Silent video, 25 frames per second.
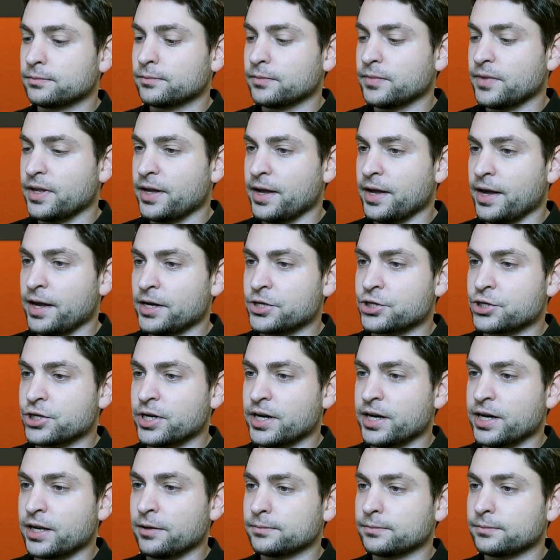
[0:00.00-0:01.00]

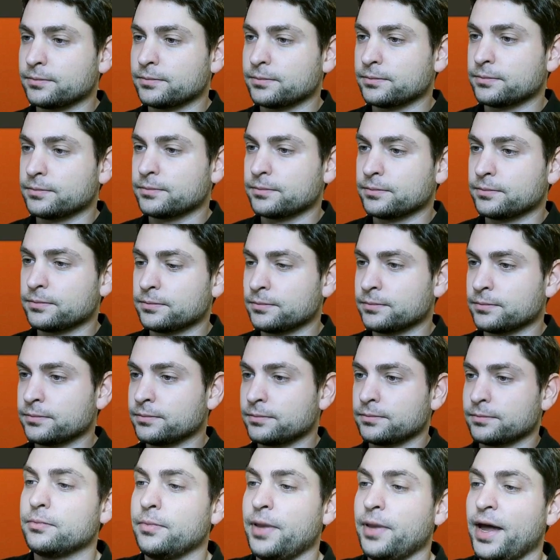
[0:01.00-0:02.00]
Agile.
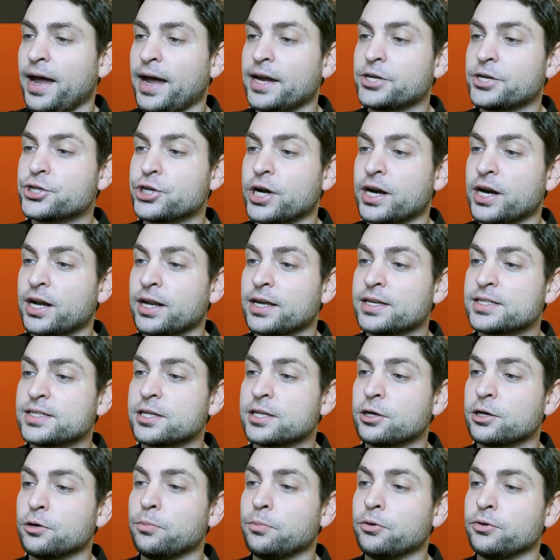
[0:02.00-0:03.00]
Agile is
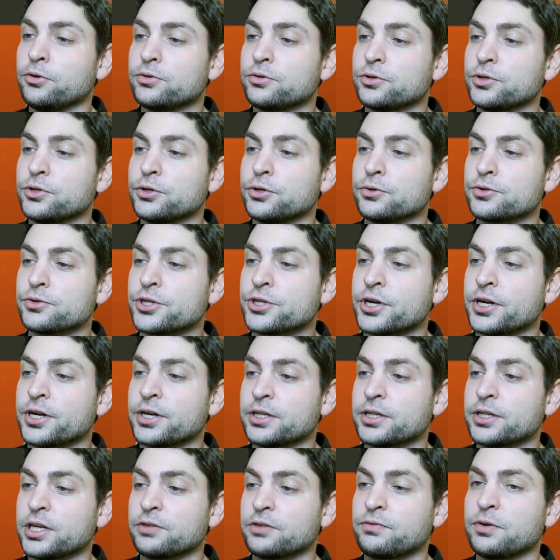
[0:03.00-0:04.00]
the Ubuntu user
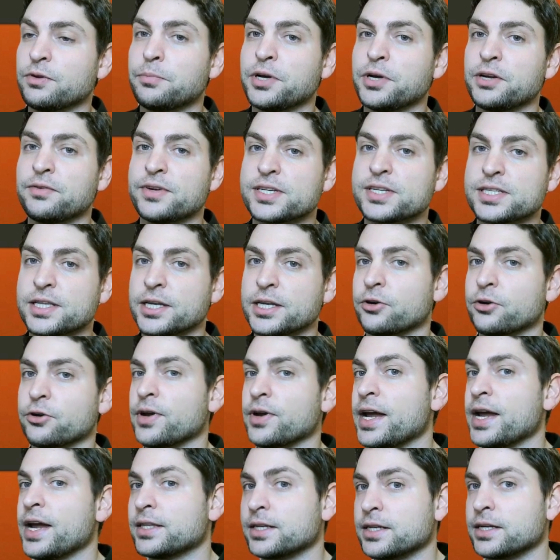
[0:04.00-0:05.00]
that we previously
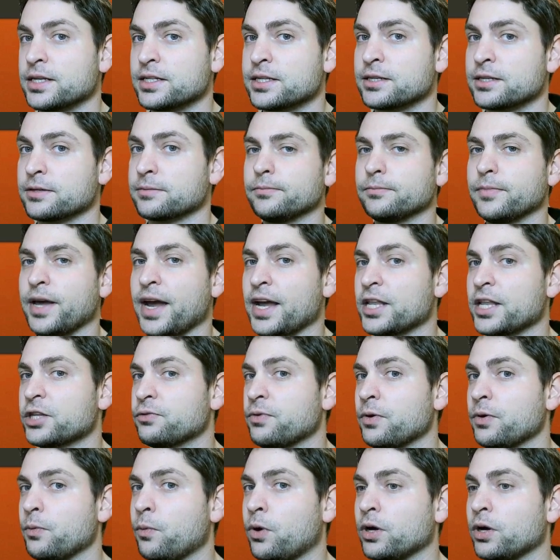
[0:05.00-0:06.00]
created, and
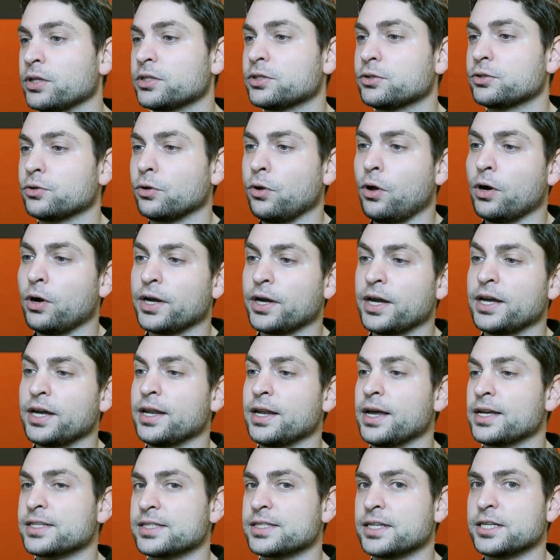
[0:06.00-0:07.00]
we want to log in
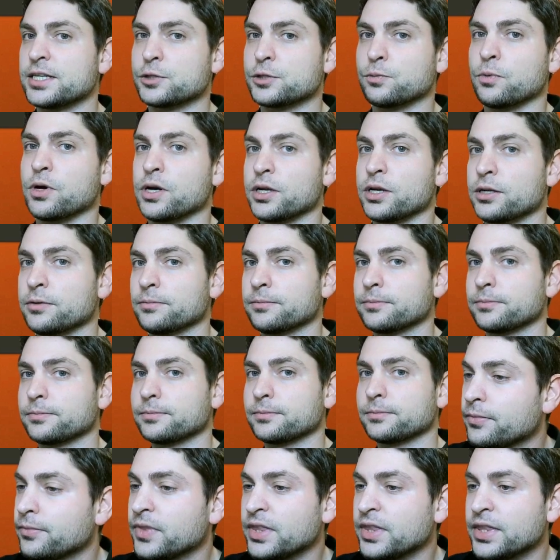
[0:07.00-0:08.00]
as this one.
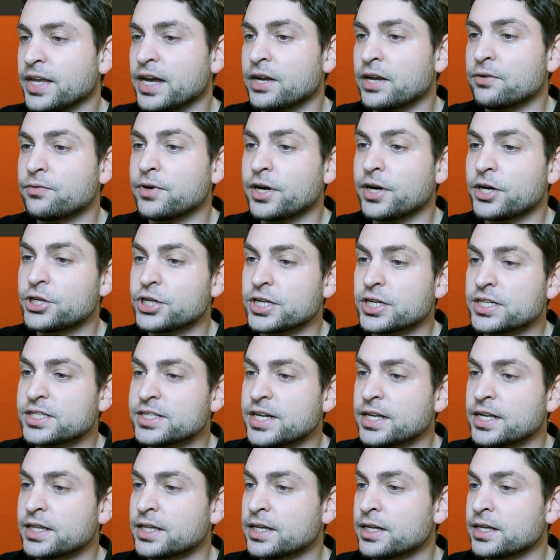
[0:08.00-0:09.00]
Then we are just
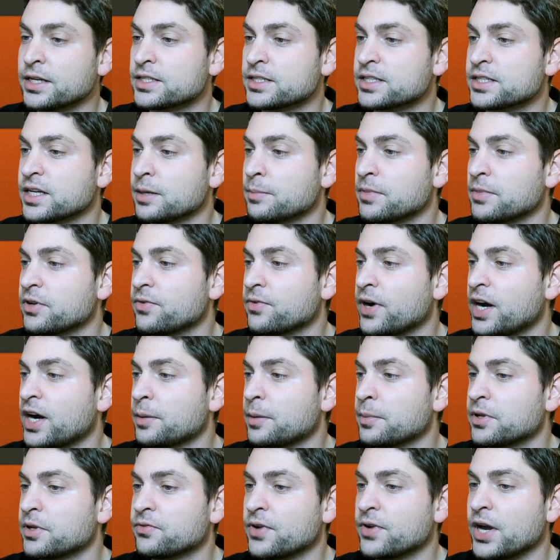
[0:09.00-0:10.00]
setting some
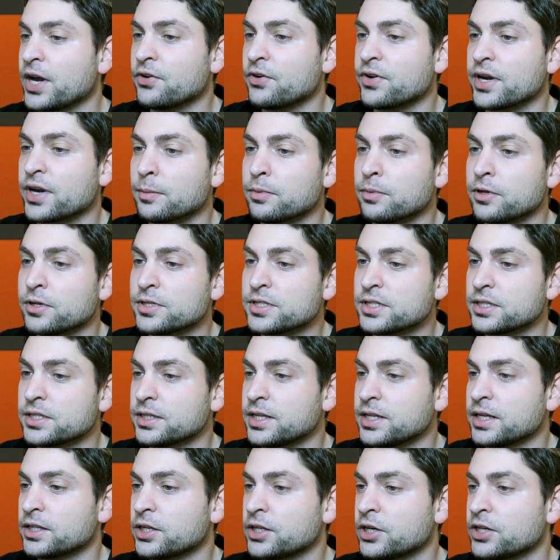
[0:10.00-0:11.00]
environment variables
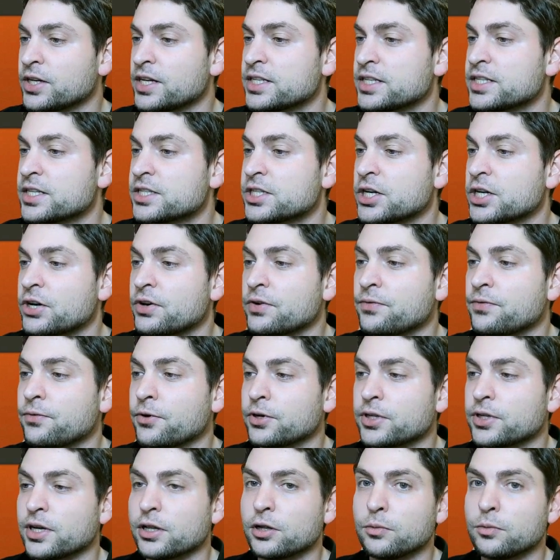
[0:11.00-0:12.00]
that are necessary for
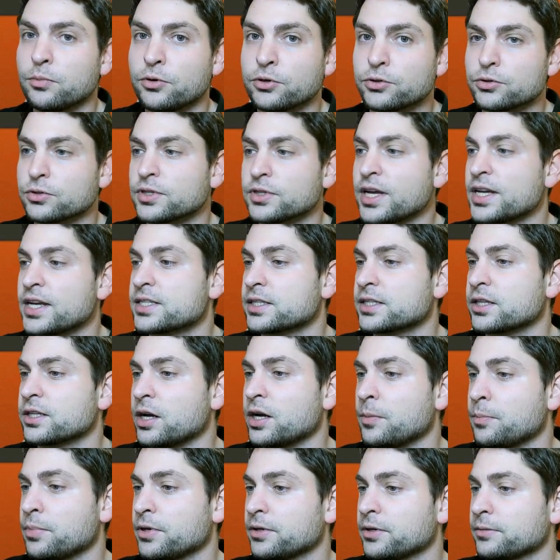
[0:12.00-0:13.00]
the Lubuntu
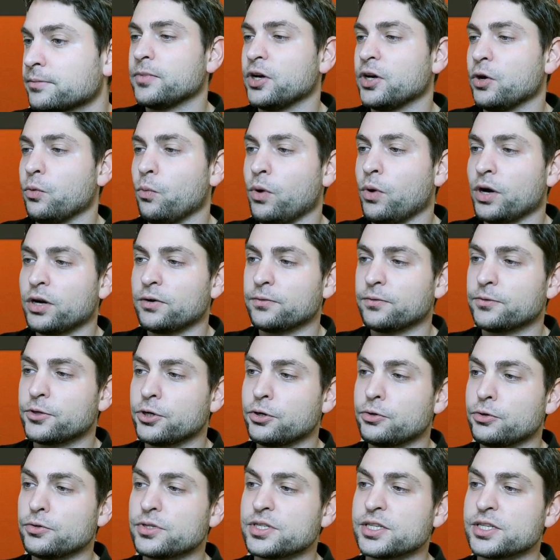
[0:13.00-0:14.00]
desktop. One of
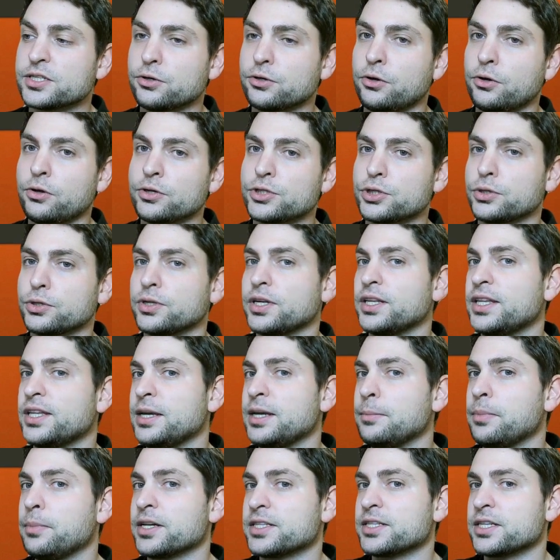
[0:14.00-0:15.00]
those is also the
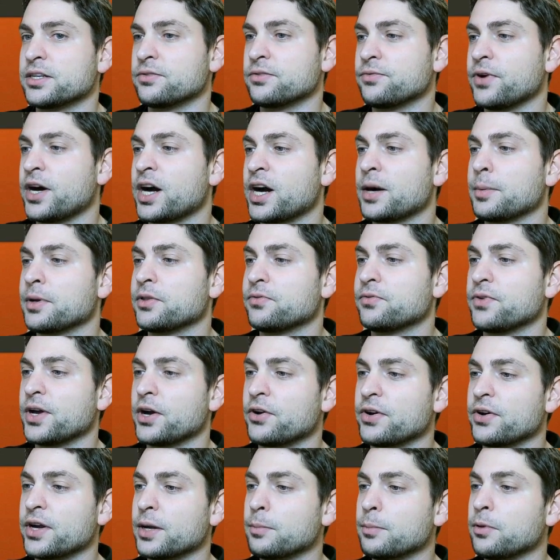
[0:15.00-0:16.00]
D-Bus environment
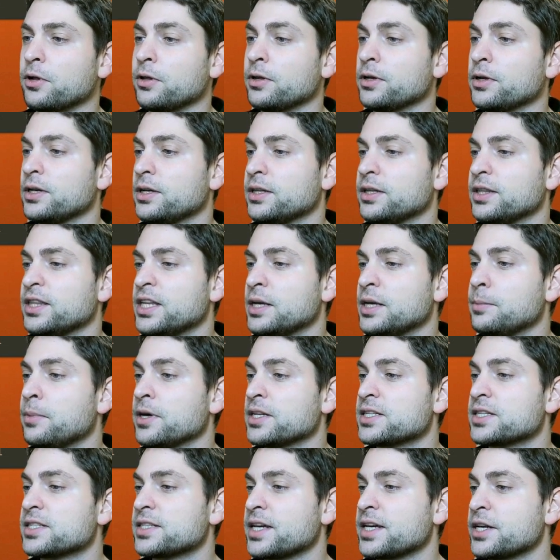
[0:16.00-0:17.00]
variable,
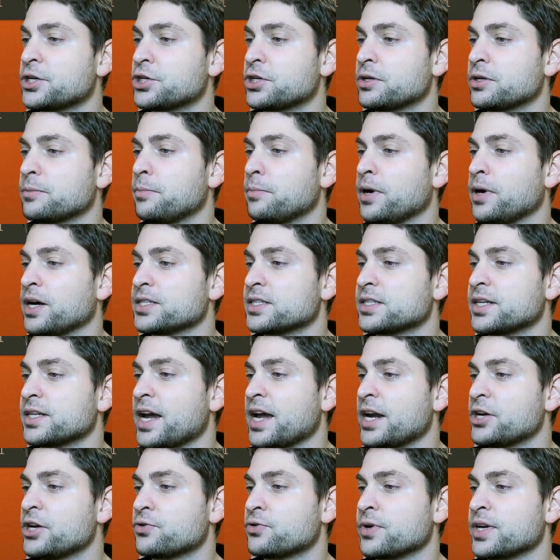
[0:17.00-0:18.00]
D-Bus session bus
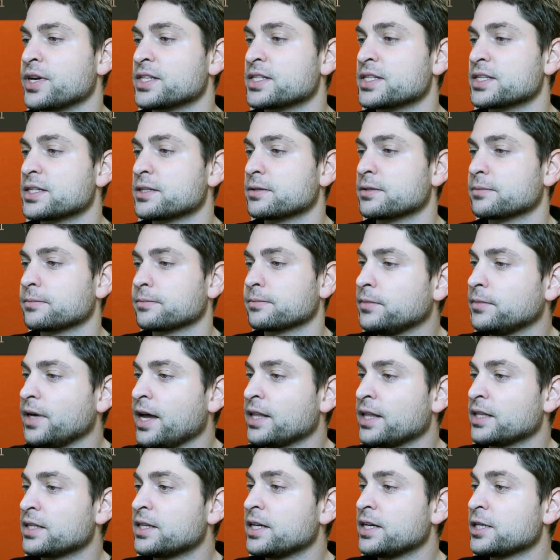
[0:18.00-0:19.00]
address,
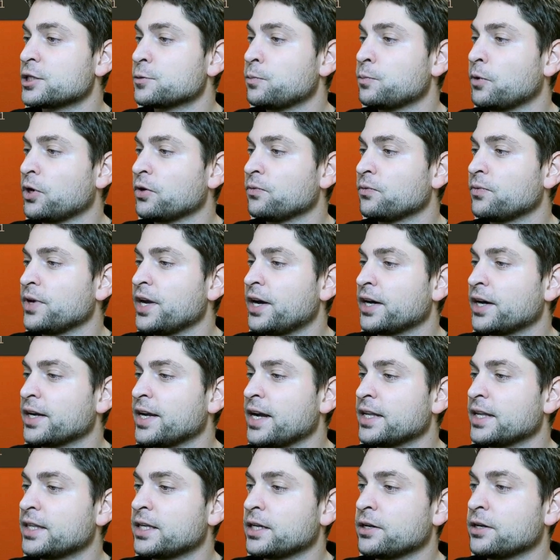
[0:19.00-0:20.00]
and this one we are
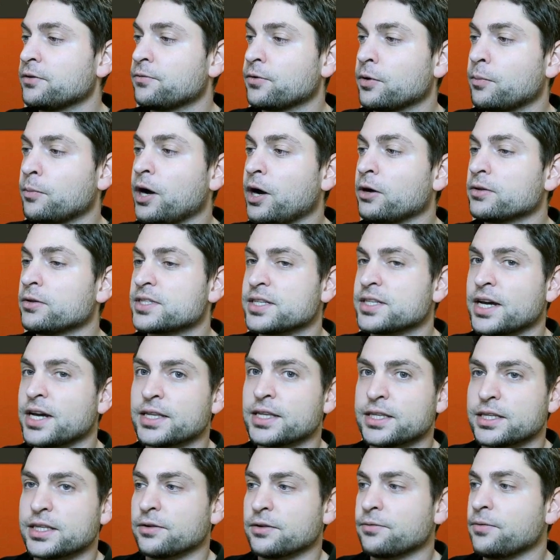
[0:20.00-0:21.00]
getting from outside
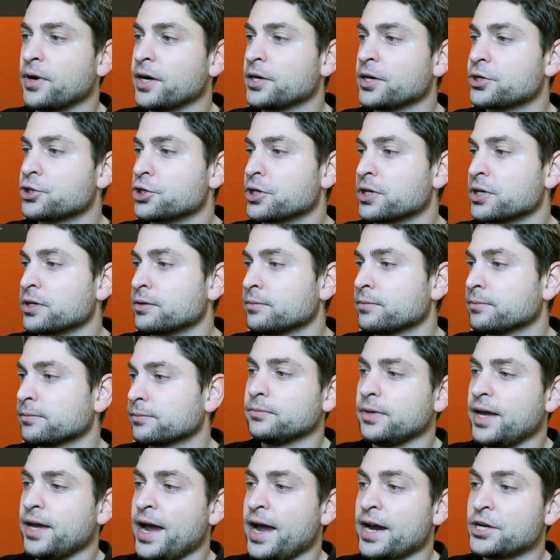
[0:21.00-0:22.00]
the function,
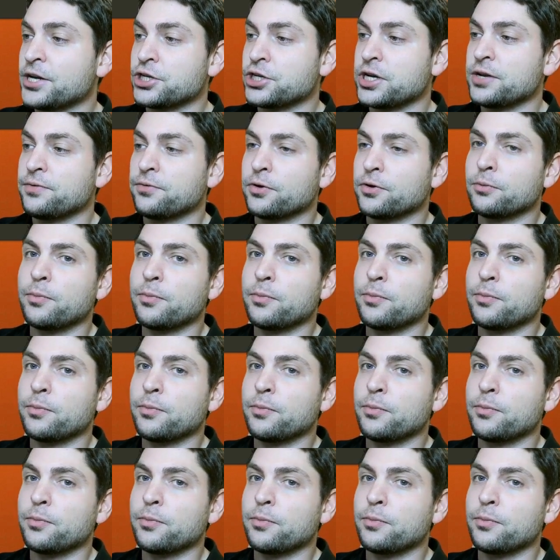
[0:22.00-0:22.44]
actually from